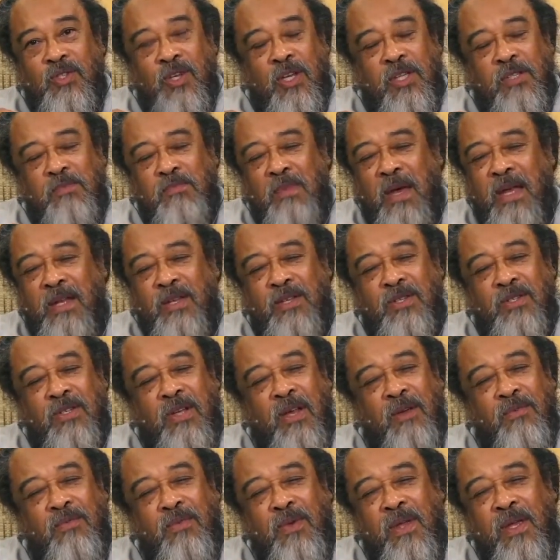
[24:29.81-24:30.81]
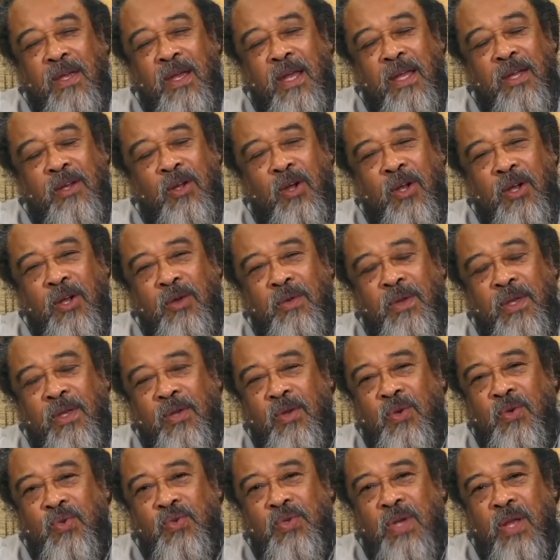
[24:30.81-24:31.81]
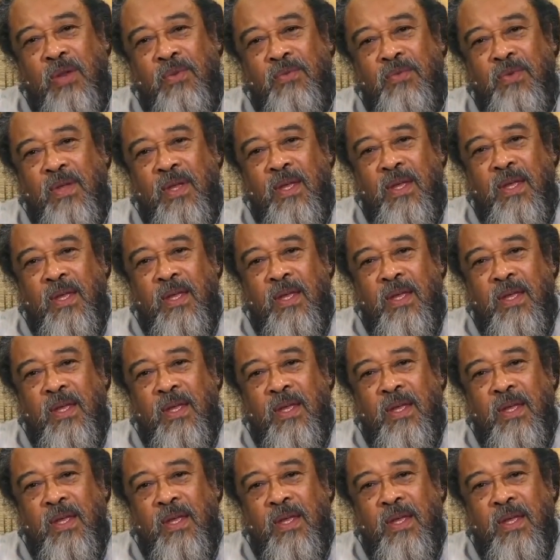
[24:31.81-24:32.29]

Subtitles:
Just by discovering and honoring yourself,